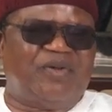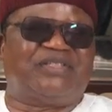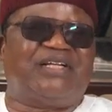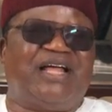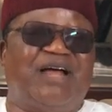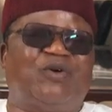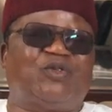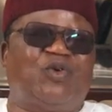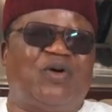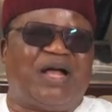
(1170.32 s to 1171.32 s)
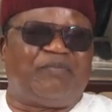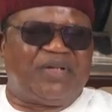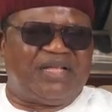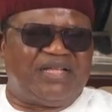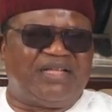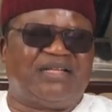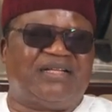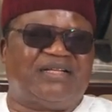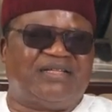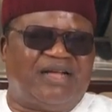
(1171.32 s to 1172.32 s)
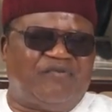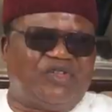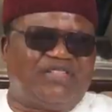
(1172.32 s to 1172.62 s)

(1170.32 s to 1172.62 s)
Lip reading: But I was so happy that